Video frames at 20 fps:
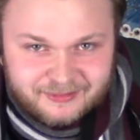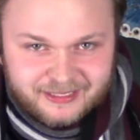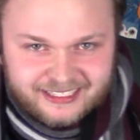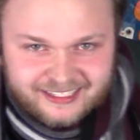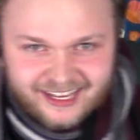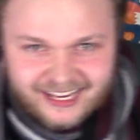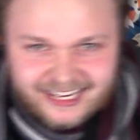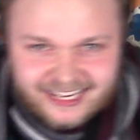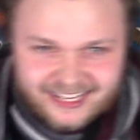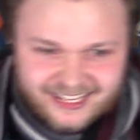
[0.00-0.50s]
to be
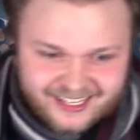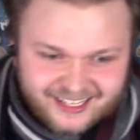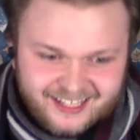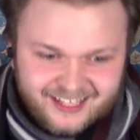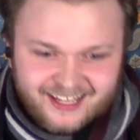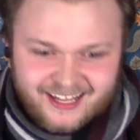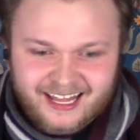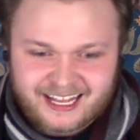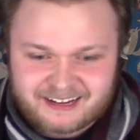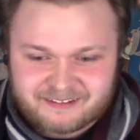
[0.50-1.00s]
like
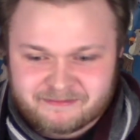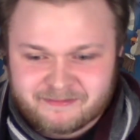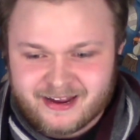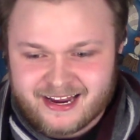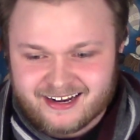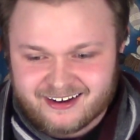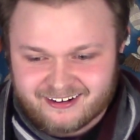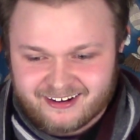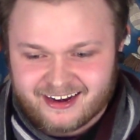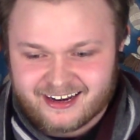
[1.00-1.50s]

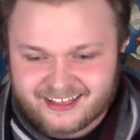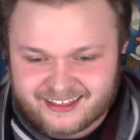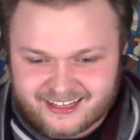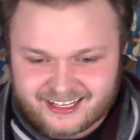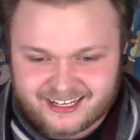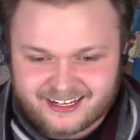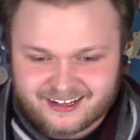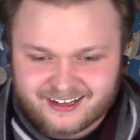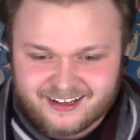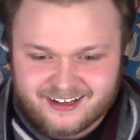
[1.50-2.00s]
mean or
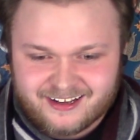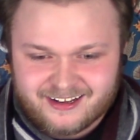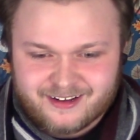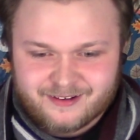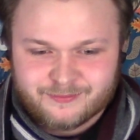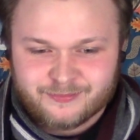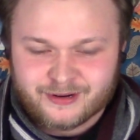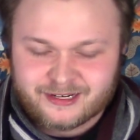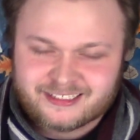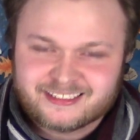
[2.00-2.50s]
anything,
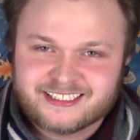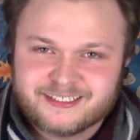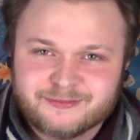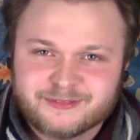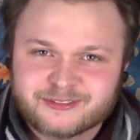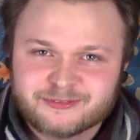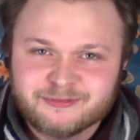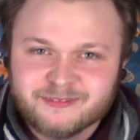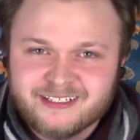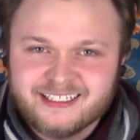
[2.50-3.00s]
but she
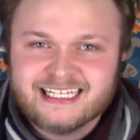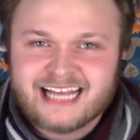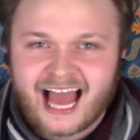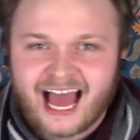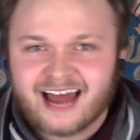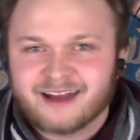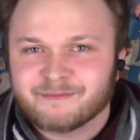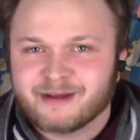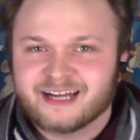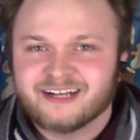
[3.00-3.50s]
was really
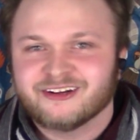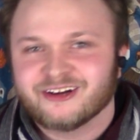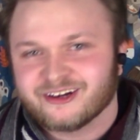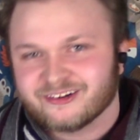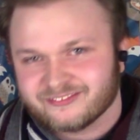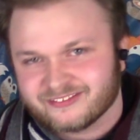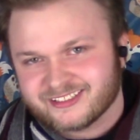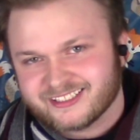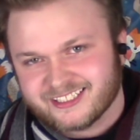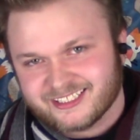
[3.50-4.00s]
on my
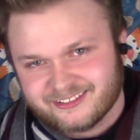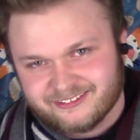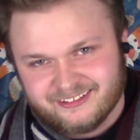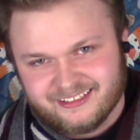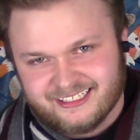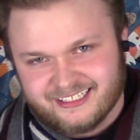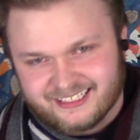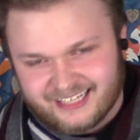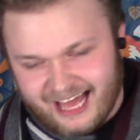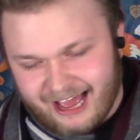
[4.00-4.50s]
nerves. Just
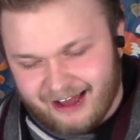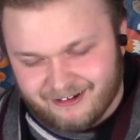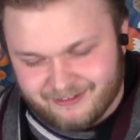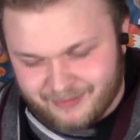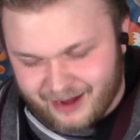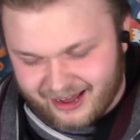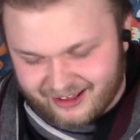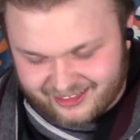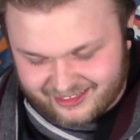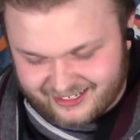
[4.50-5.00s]
really
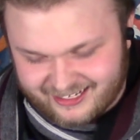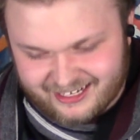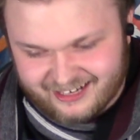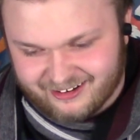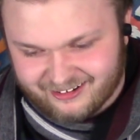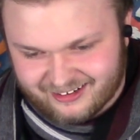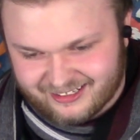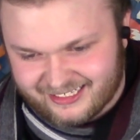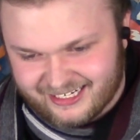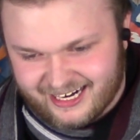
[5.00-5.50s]
loudmouthed and
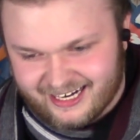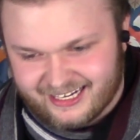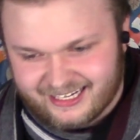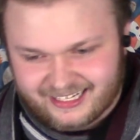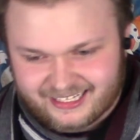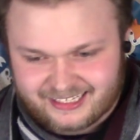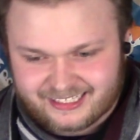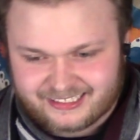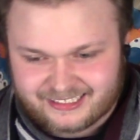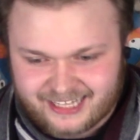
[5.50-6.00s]

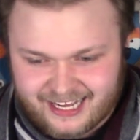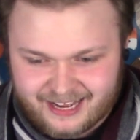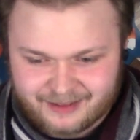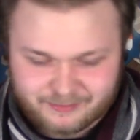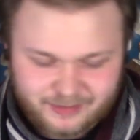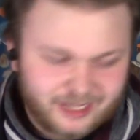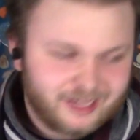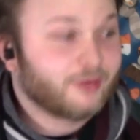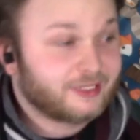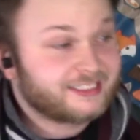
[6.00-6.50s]
irritating at the
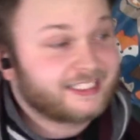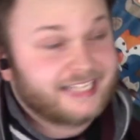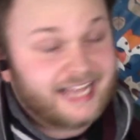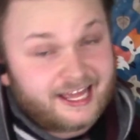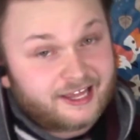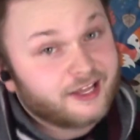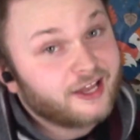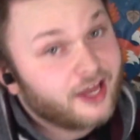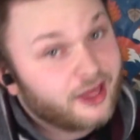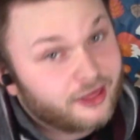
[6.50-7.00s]
time. Once
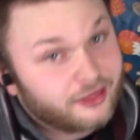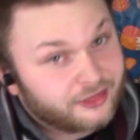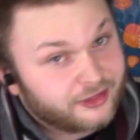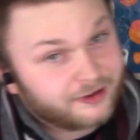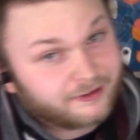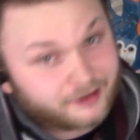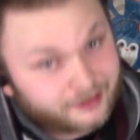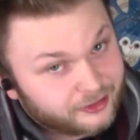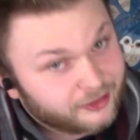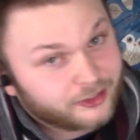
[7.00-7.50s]
again,
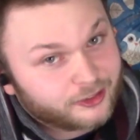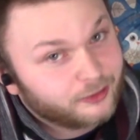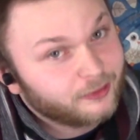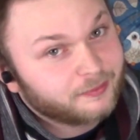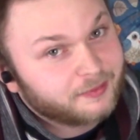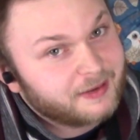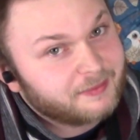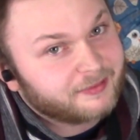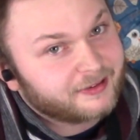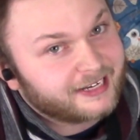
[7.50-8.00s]
they're cool
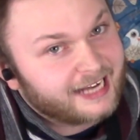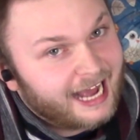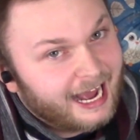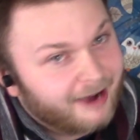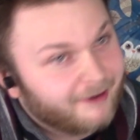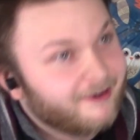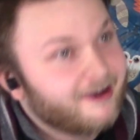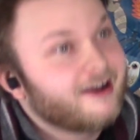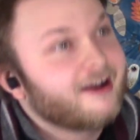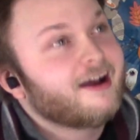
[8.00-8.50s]
people
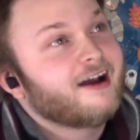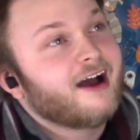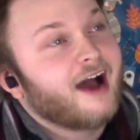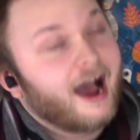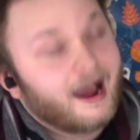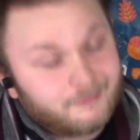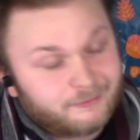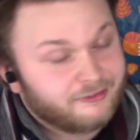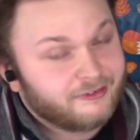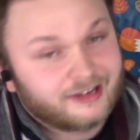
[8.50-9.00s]
now.
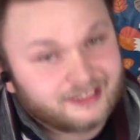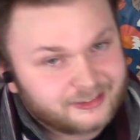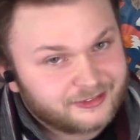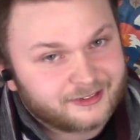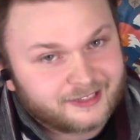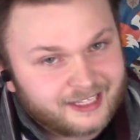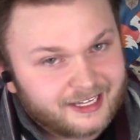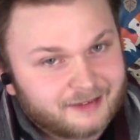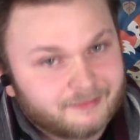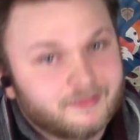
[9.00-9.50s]
I'm friends
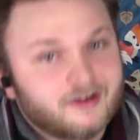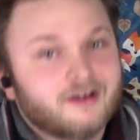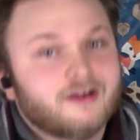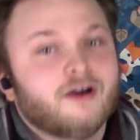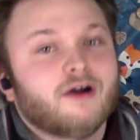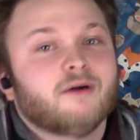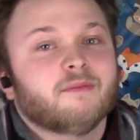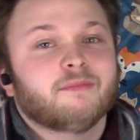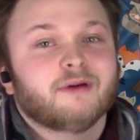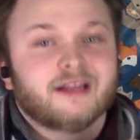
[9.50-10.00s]
with them.
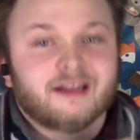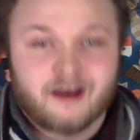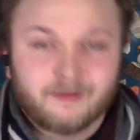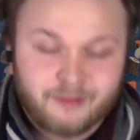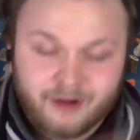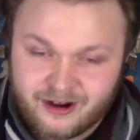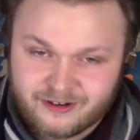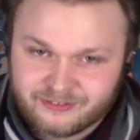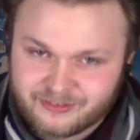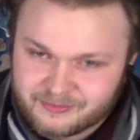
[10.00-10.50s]
But
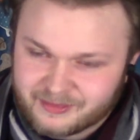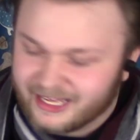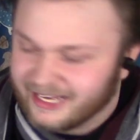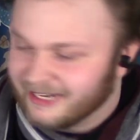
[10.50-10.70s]
apart from